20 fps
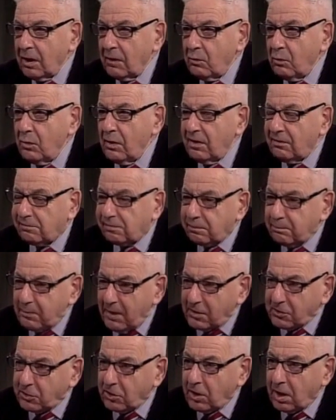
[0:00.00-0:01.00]
who is
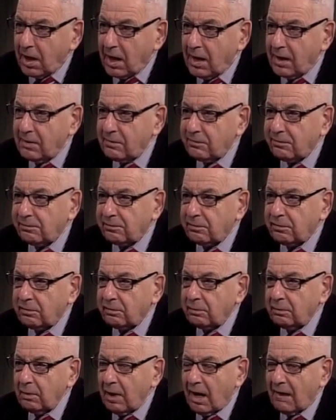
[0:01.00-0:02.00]

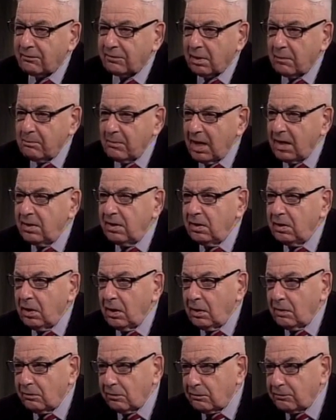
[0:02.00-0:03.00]
specialized after many
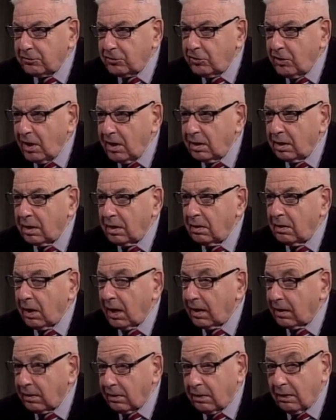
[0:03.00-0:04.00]
years of training,
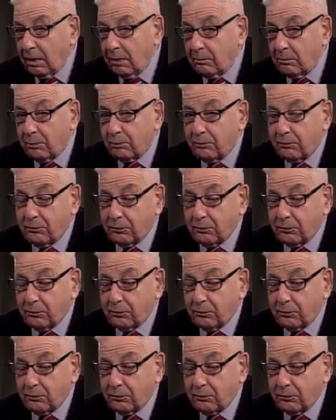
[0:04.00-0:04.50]
like um,